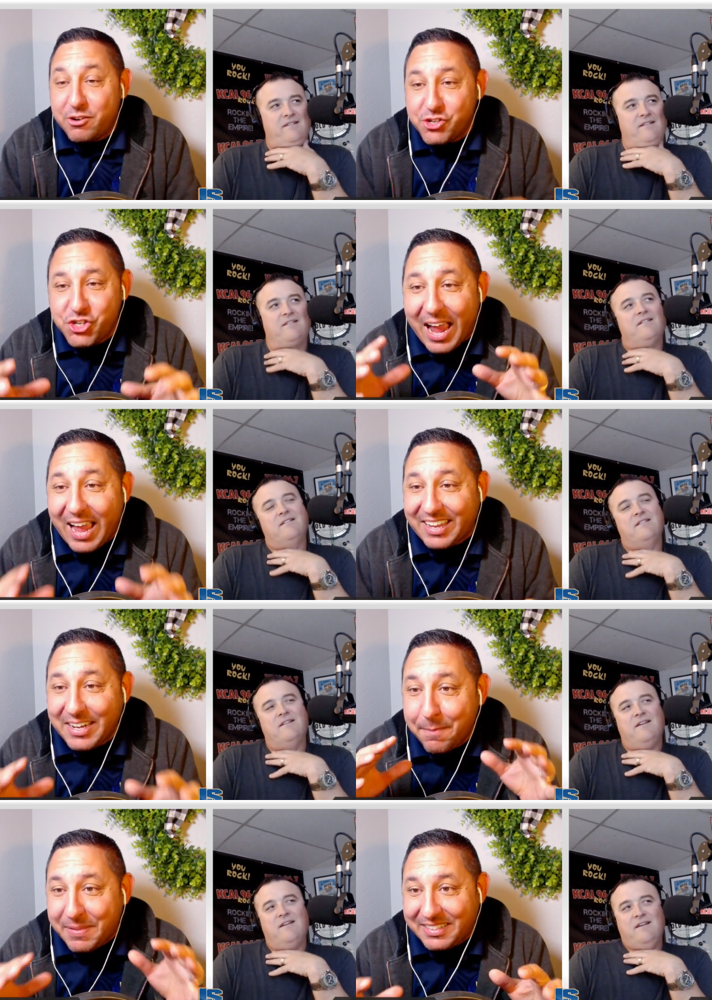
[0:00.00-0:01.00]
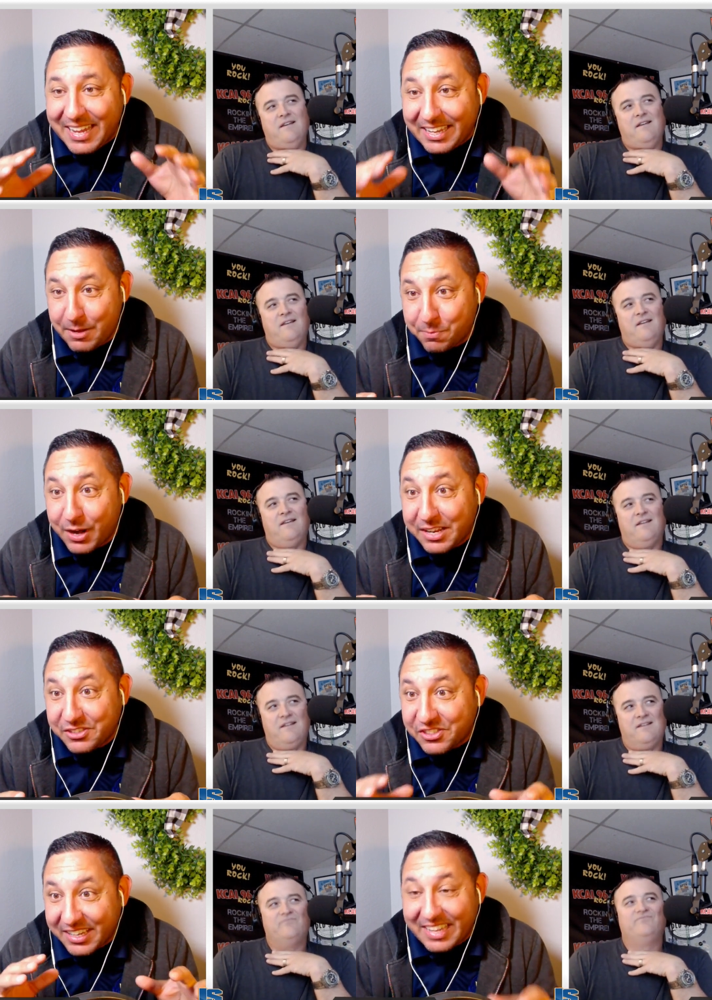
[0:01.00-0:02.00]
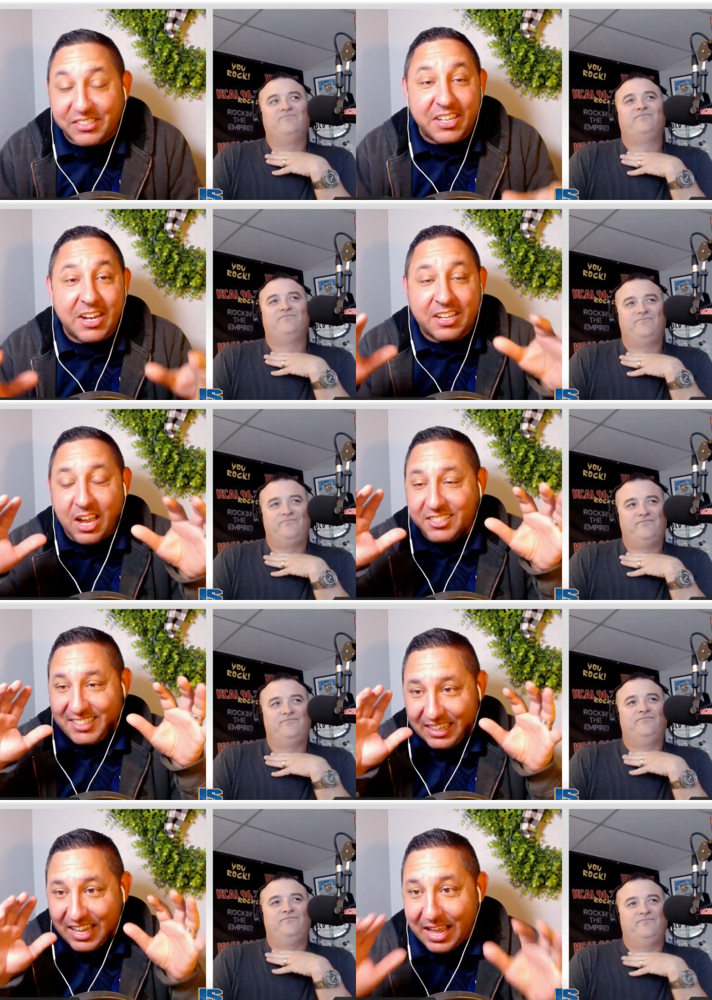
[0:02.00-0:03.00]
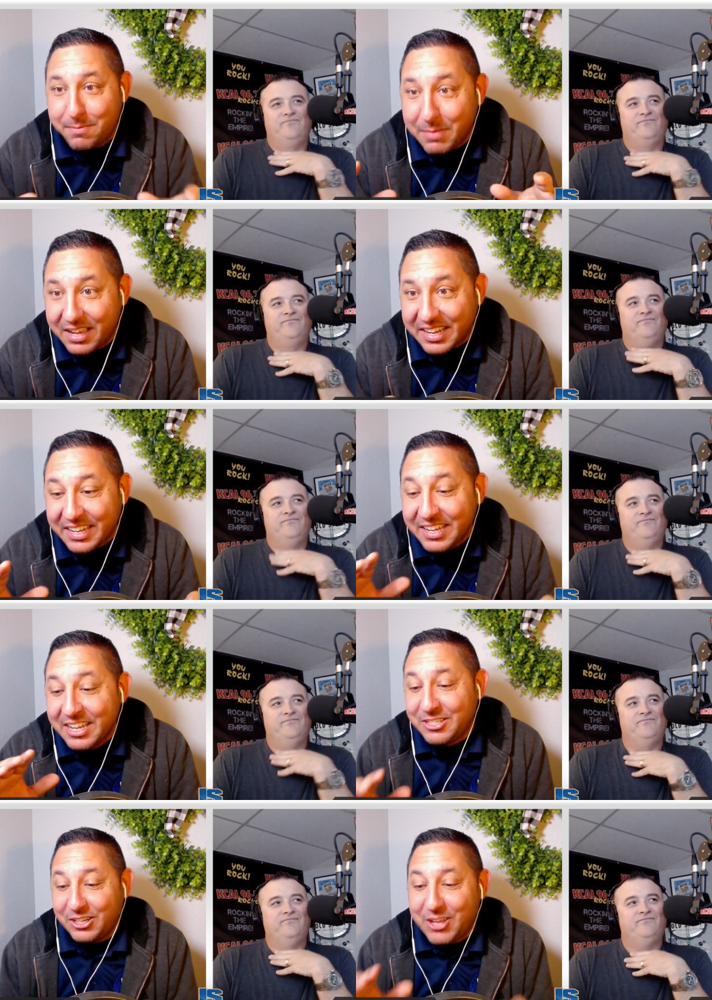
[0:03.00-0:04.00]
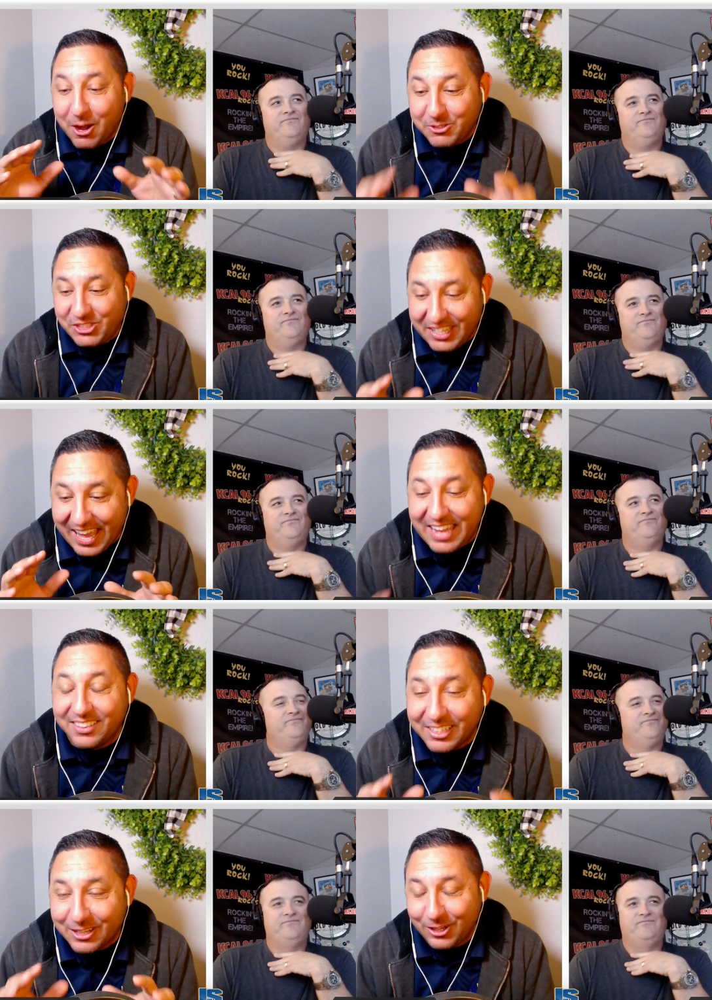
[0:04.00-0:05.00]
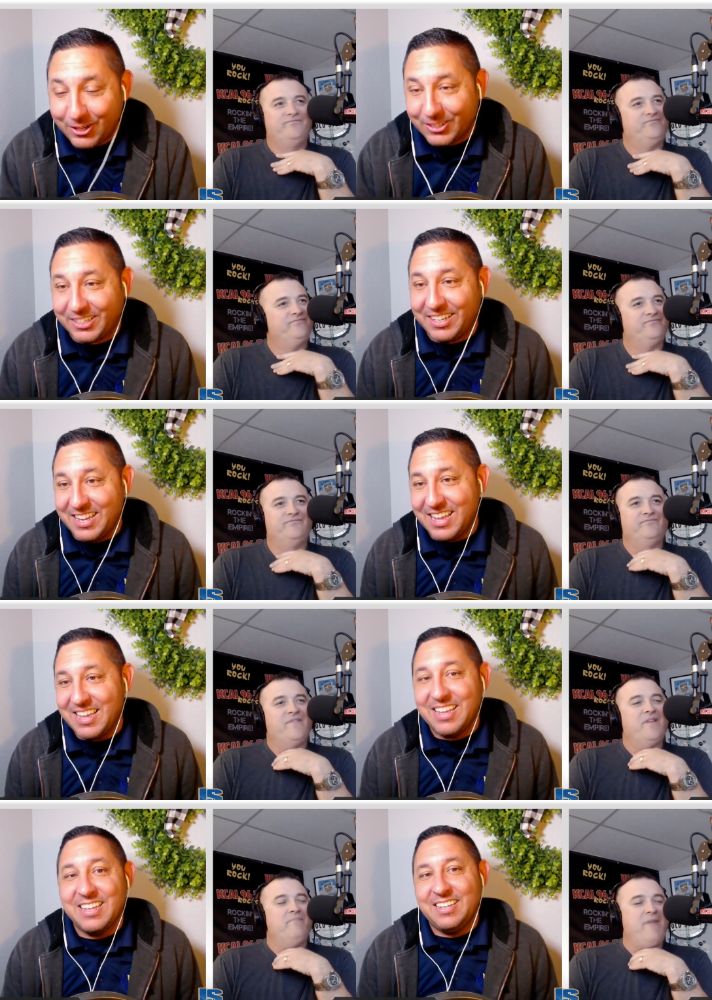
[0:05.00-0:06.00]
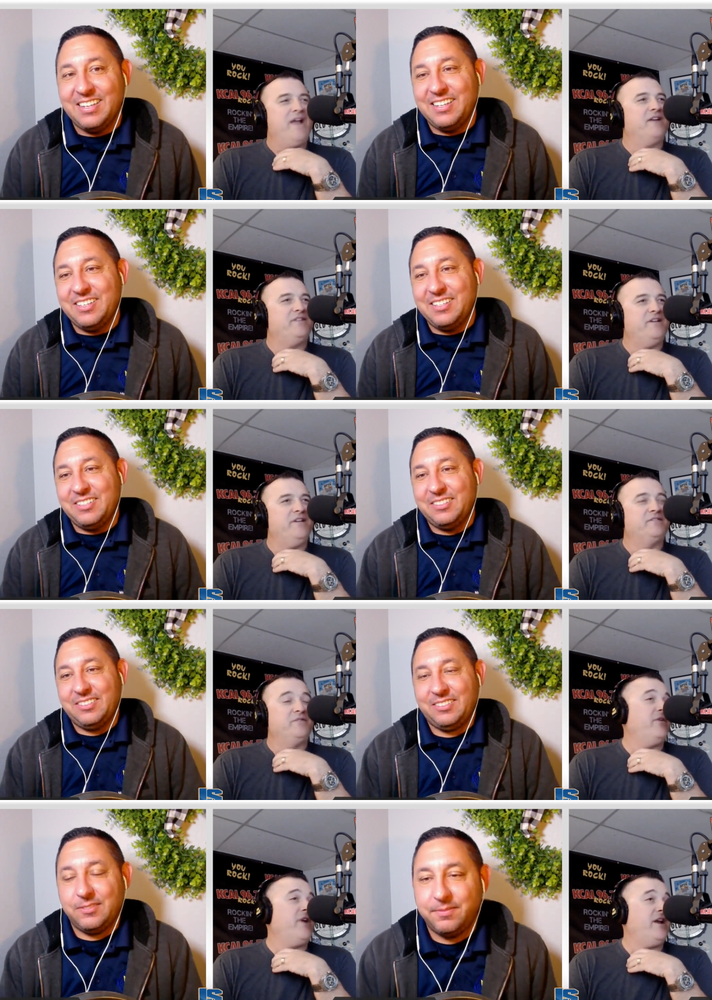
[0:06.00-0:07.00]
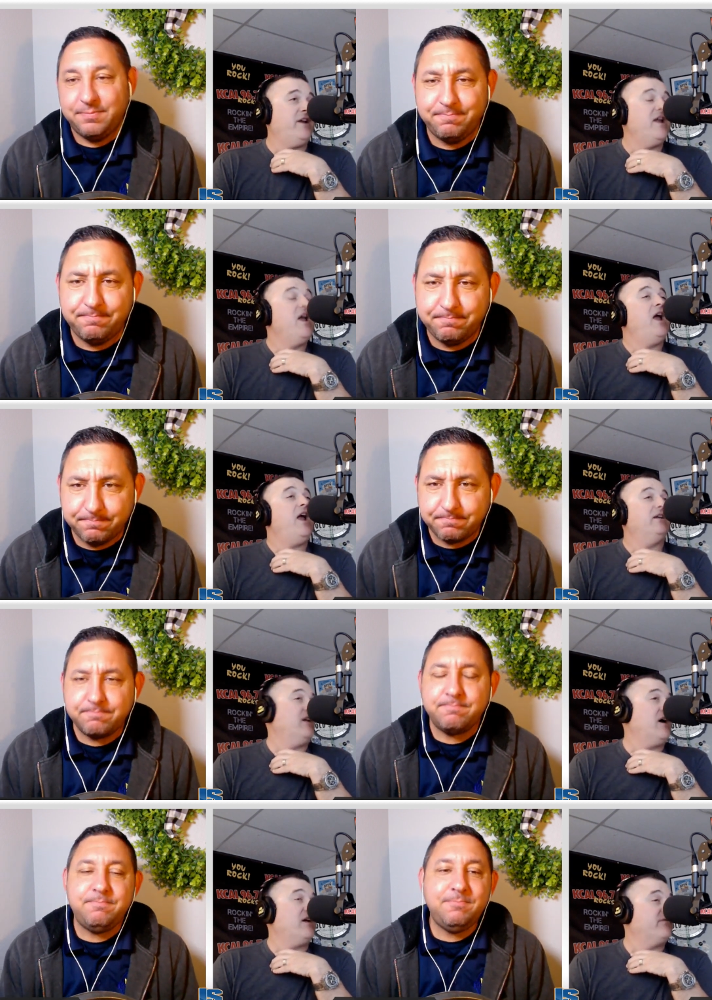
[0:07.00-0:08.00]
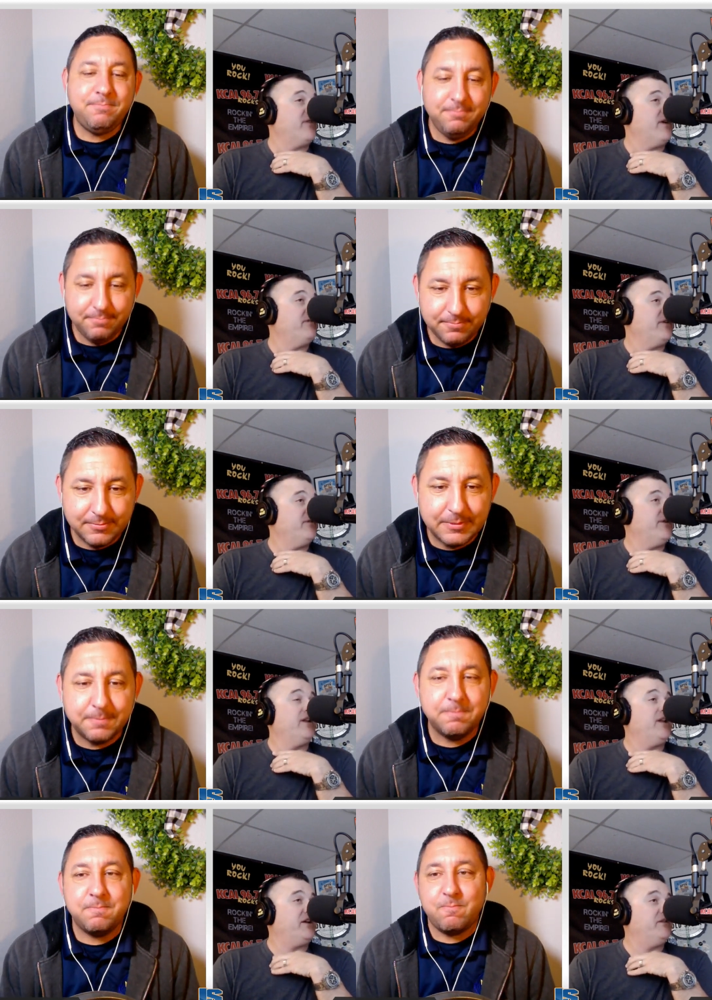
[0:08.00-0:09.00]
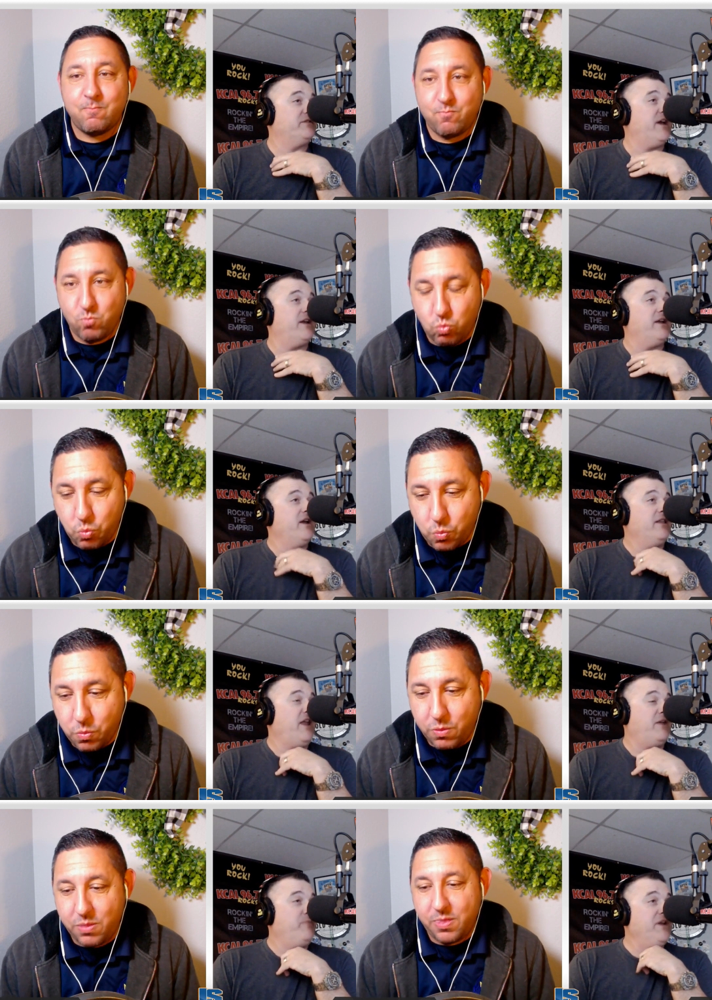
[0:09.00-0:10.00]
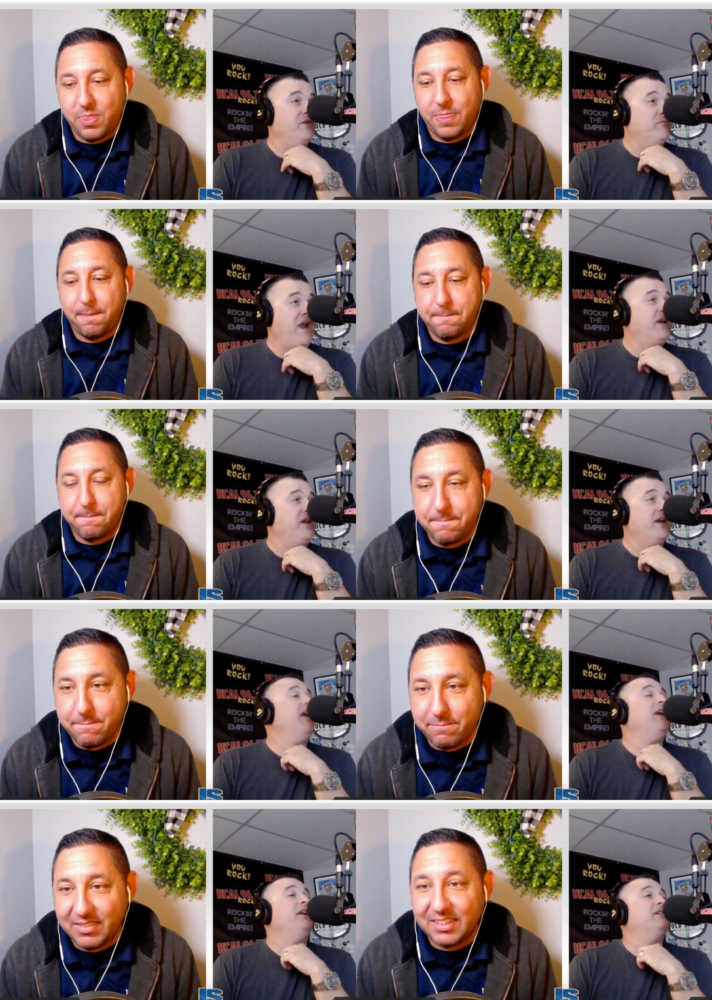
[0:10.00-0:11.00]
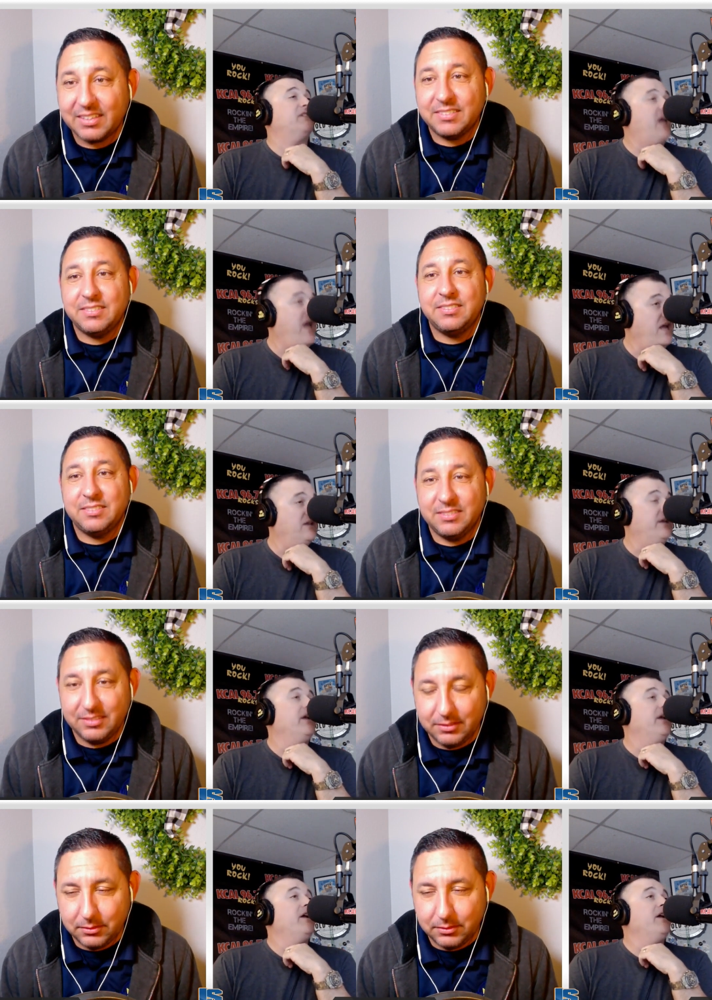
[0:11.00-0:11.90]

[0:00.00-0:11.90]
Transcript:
Speaker 1: they're jacking up the ticket prices. Like, it's going to cost a lot of money to go see Caitlin Clark.
Speaker 2: Man, she is creating a lot of revenue. And like you said, like Beatlemania, it is Caitlin